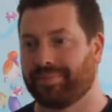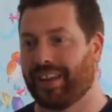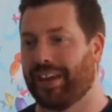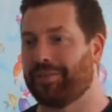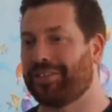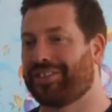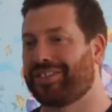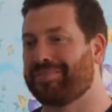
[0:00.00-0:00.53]

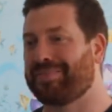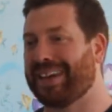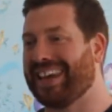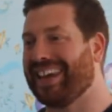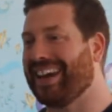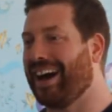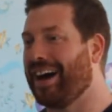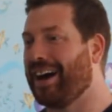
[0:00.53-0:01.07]
It was to
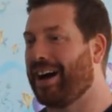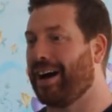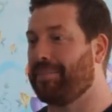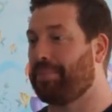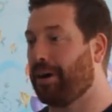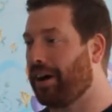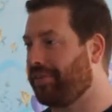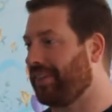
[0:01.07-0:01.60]
be
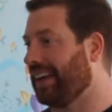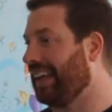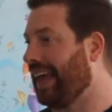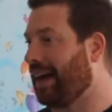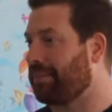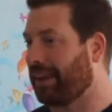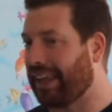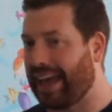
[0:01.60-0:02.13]
a perfect
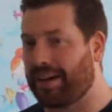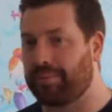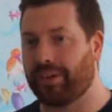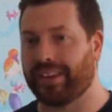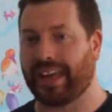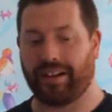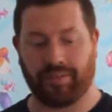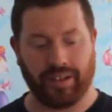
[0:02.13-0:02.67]
lamb, a lamb
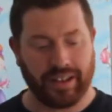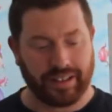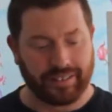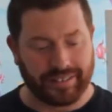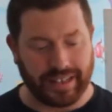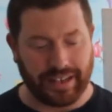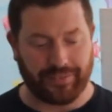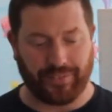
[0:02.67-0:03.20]
without
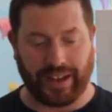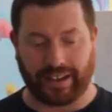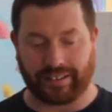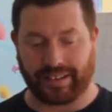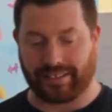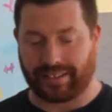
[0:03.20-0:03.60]
defect.